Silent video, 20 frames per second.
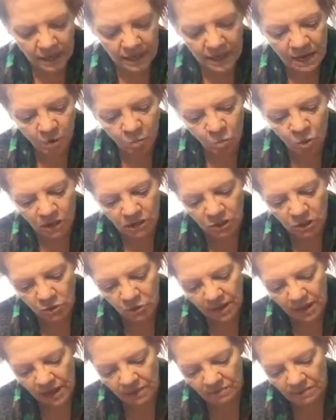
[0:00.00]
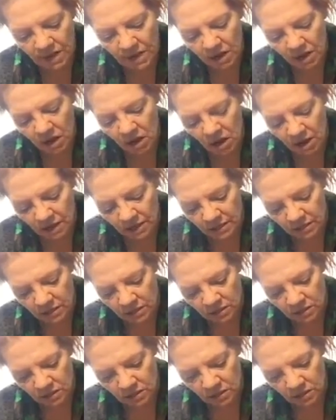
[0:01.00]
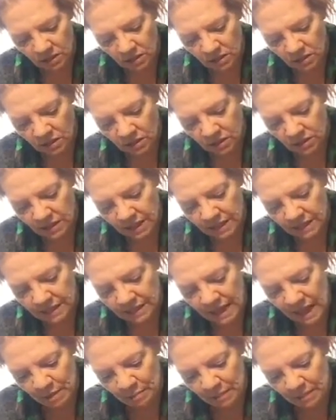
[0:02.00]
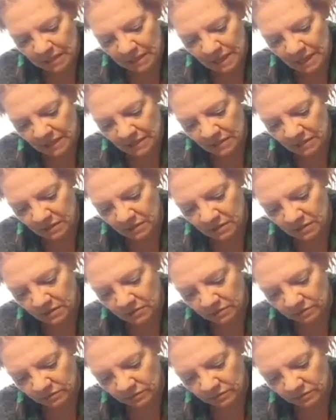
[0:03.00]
Now once you have that on, just kind of tap it down a little.